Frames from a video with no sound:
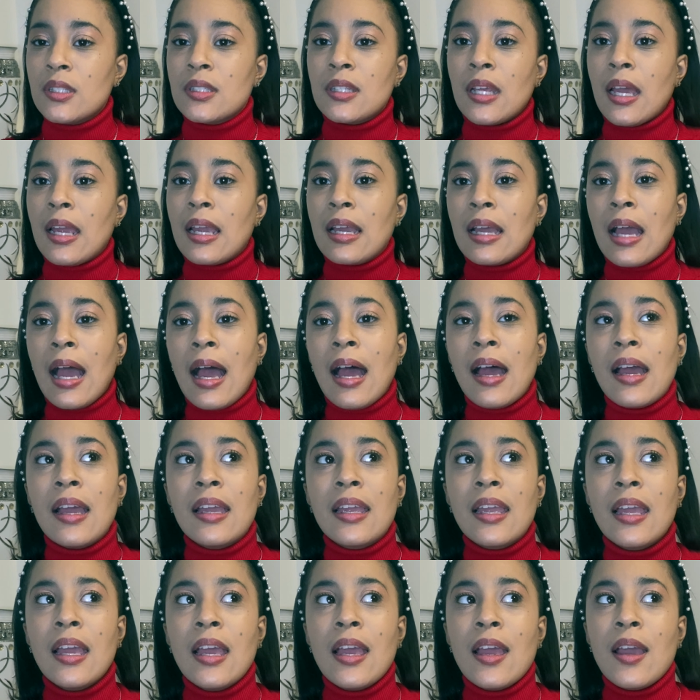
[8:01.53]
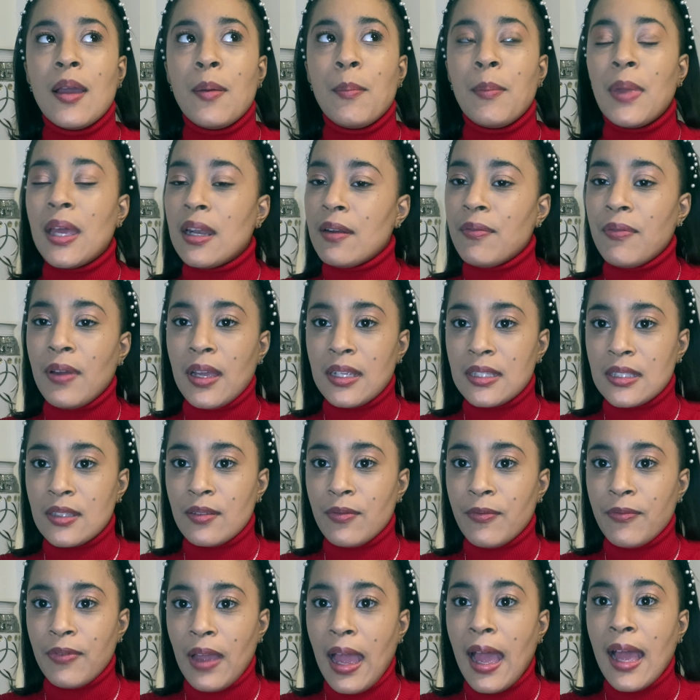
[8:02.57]
Like I manifest
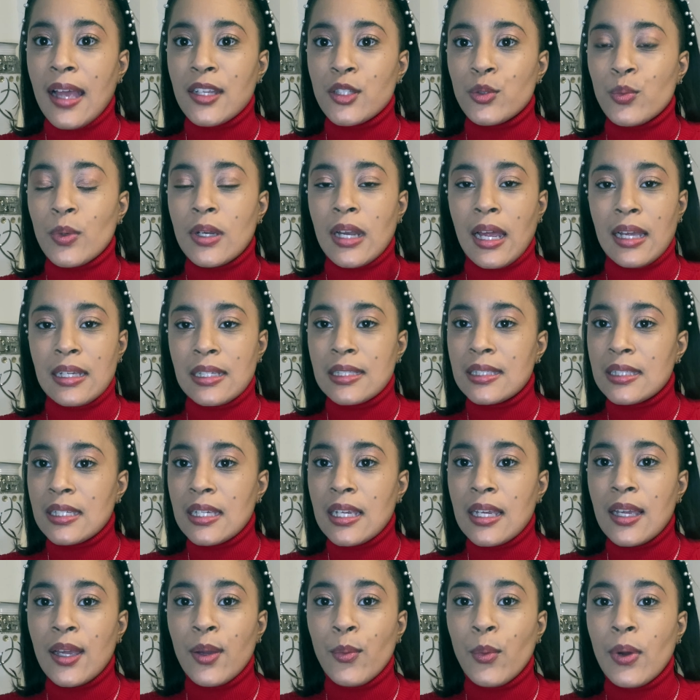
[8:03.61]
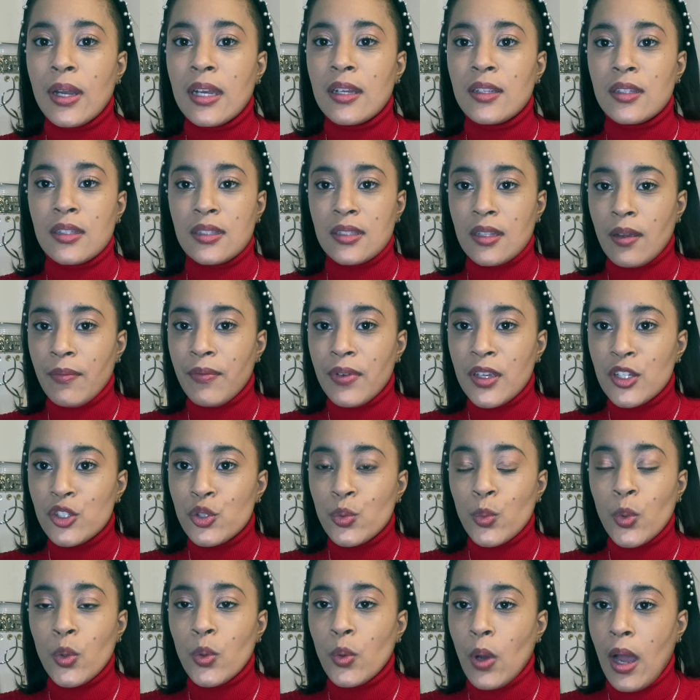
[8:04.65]
fast when I see it, when it's a
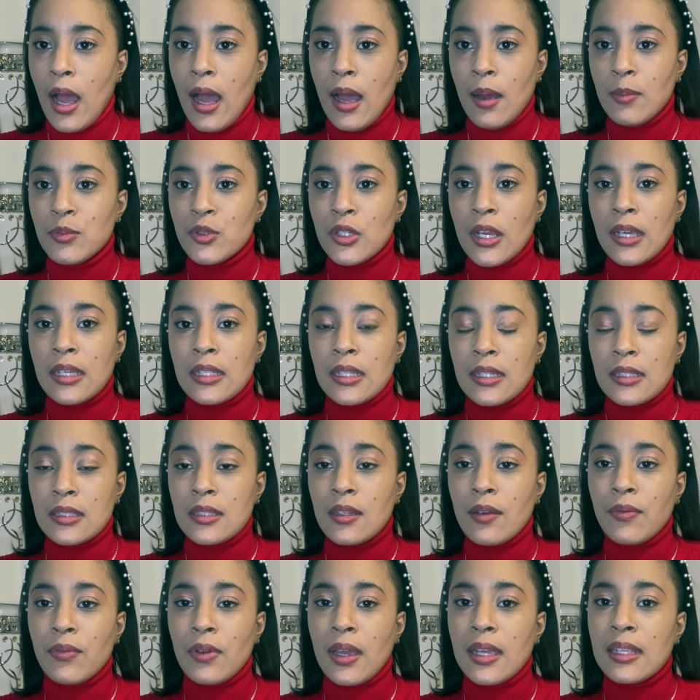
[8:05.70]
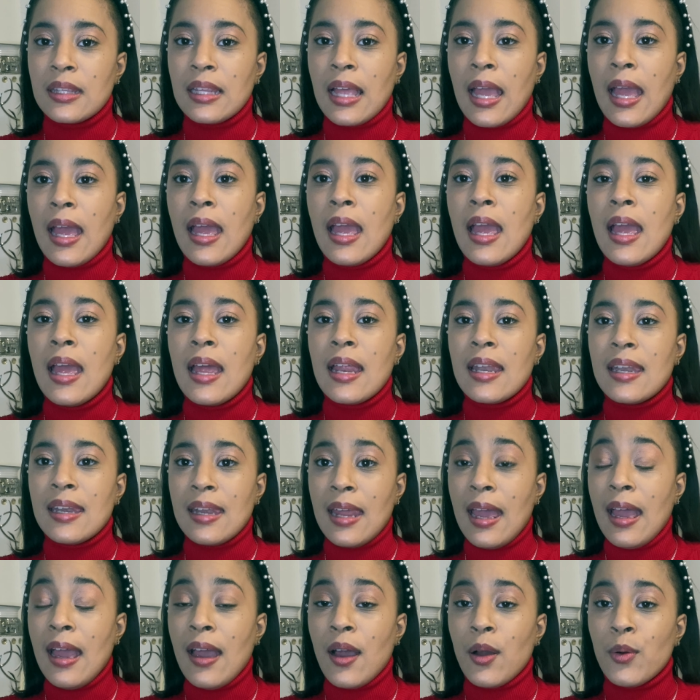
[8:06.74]
visual object and stuff like that.
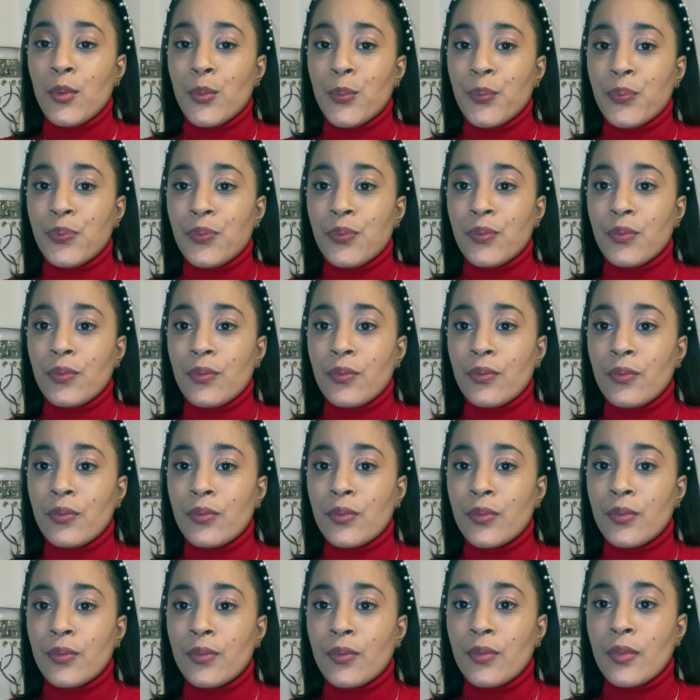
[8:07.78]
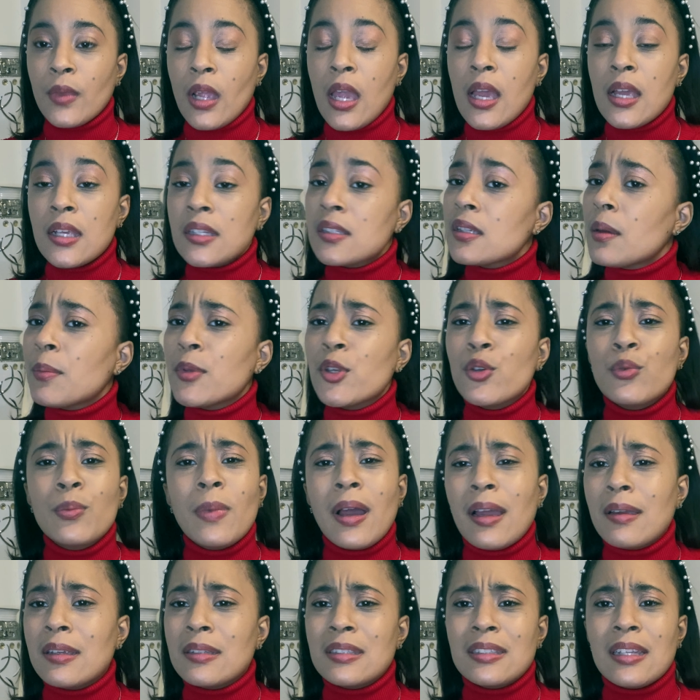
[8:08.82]
Now, some of you
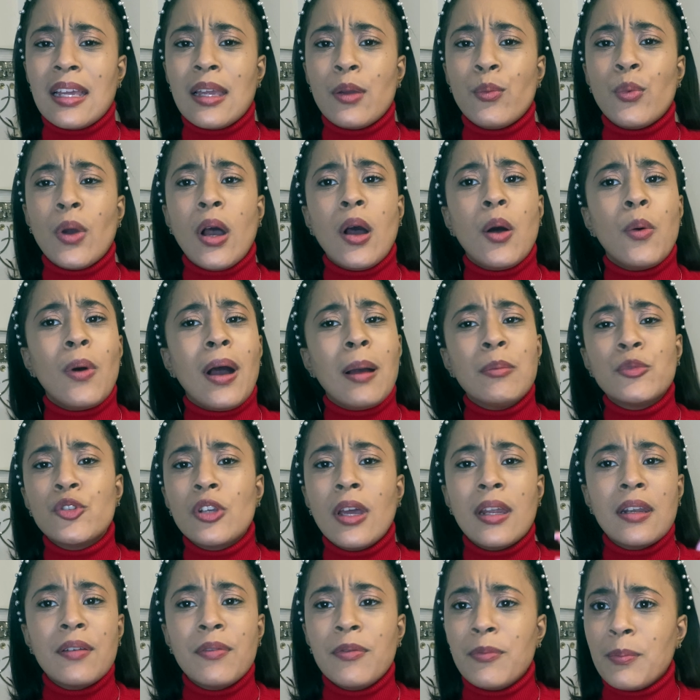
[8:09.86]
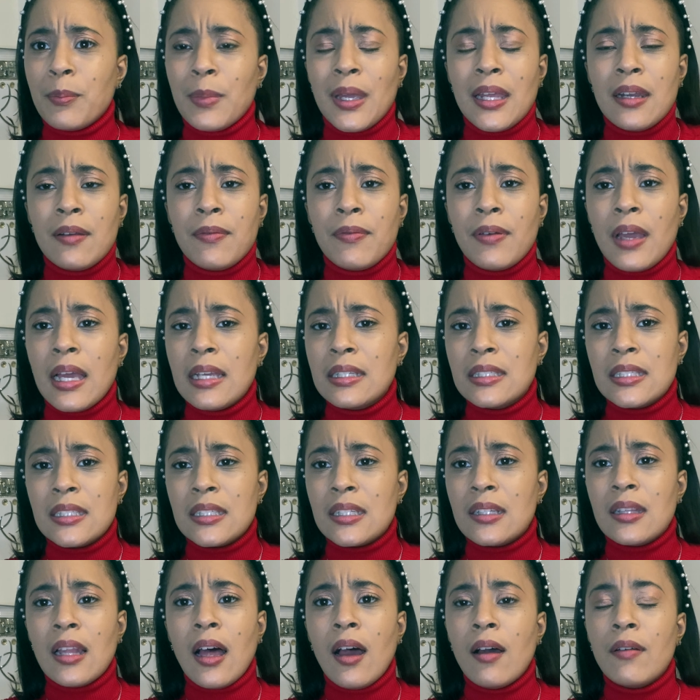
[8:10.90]
might say, well, I'm trying to manifest
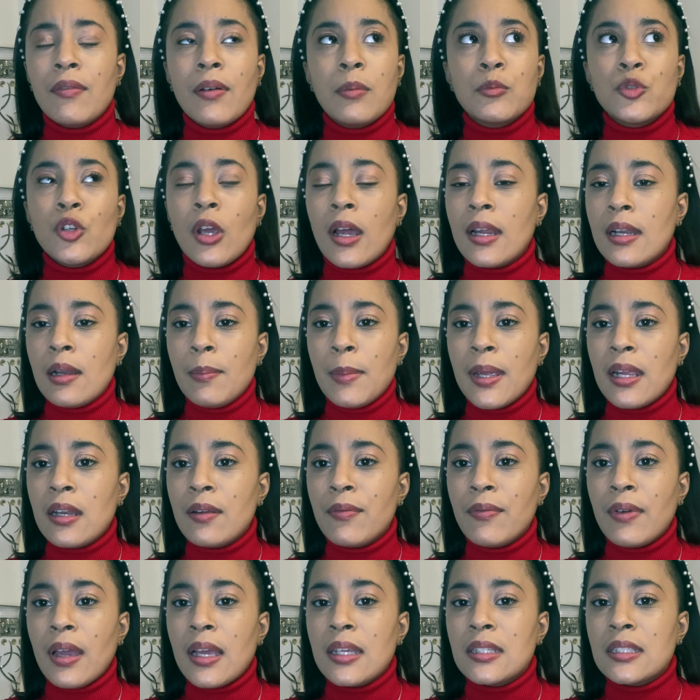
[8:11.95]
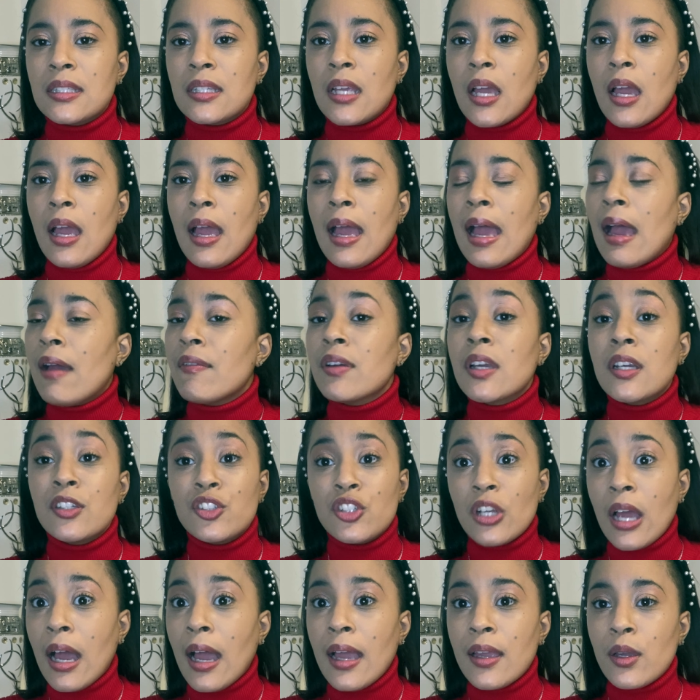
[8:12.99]
love. I'm trying to manifest having a
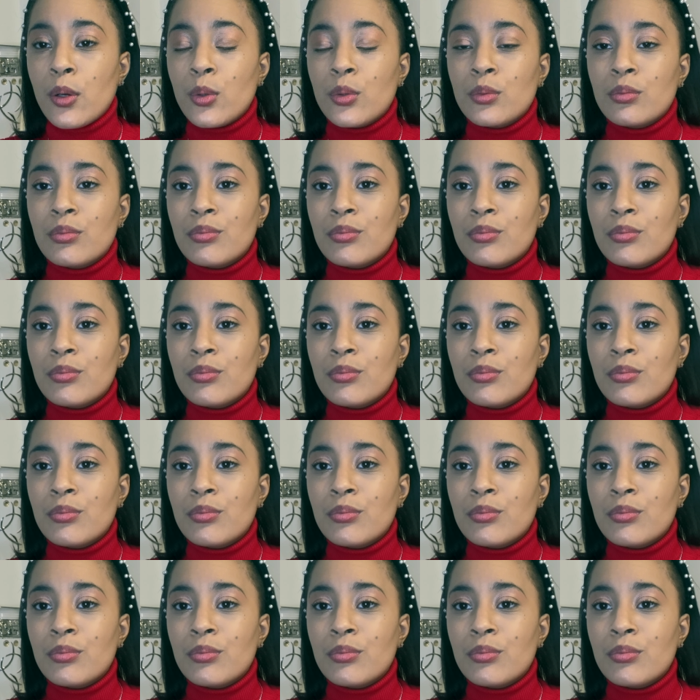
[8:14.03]
child.